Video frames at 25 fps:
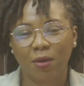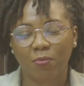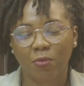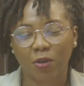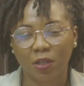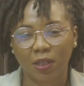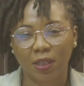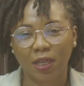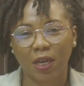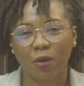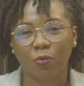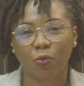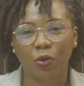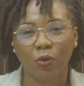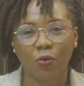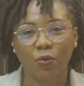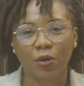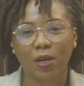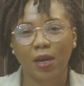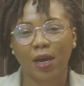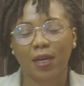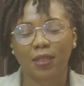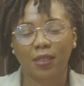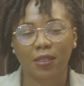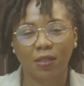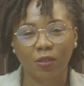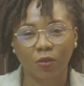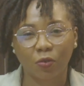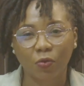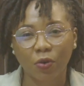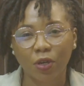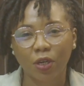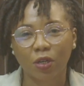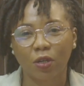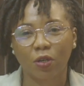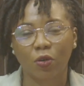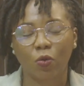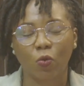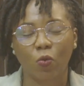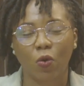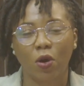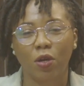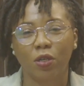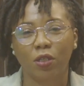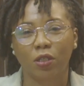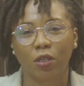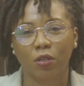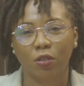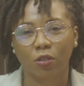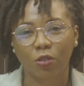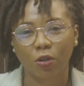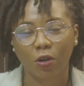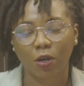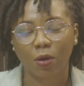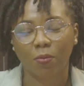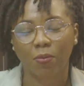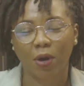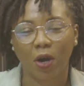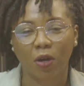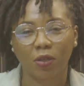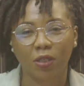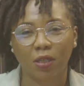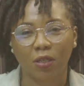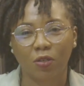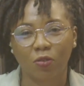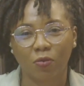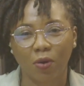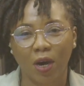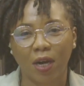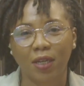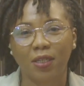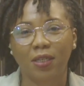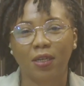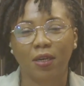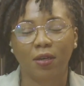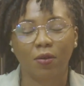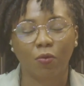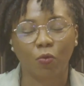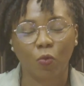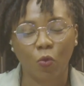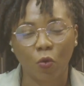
but then we look at the critical ones and talk about it right here.